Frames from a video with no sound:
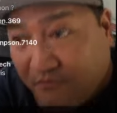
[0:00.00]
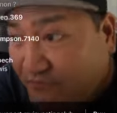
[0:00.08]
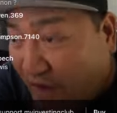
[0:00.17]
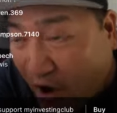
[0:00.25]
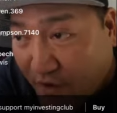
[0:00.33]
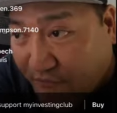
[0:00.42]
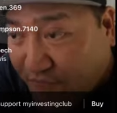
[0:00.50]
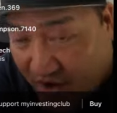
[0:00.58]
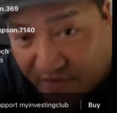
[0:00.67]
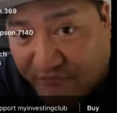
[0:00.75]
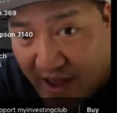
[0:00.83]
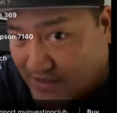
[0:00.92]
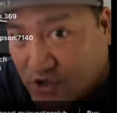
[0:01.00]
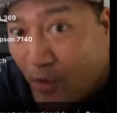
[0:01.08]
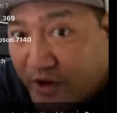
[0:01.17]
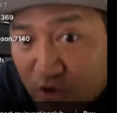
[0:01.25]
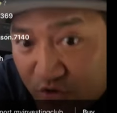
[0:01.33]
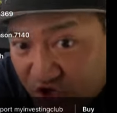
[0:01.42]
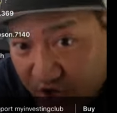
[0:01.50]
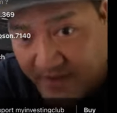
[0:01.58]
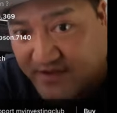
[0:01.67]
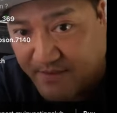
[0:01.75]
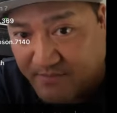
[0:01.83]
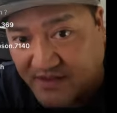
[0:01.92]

very fucking fast. No one can do shit in